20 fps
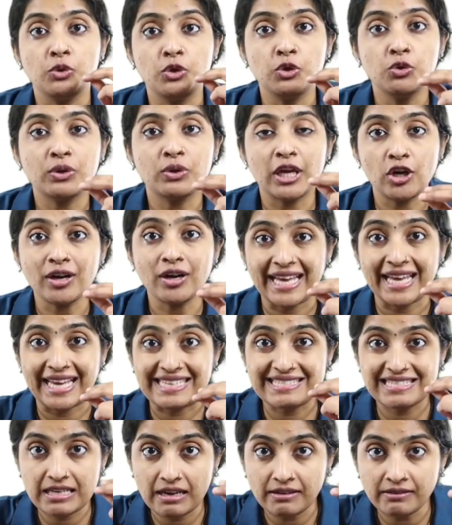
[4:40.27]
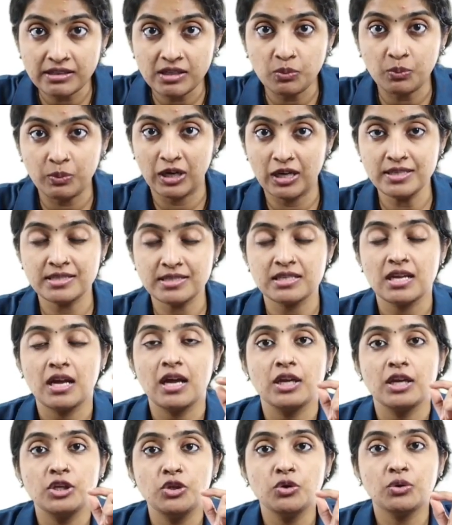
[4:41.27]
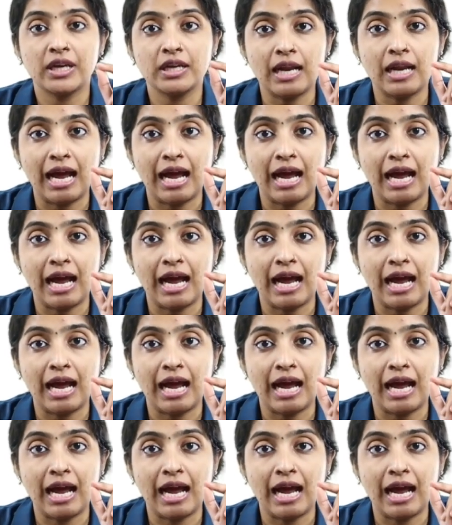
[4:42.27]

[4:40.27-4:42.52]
You cannot extend the words. You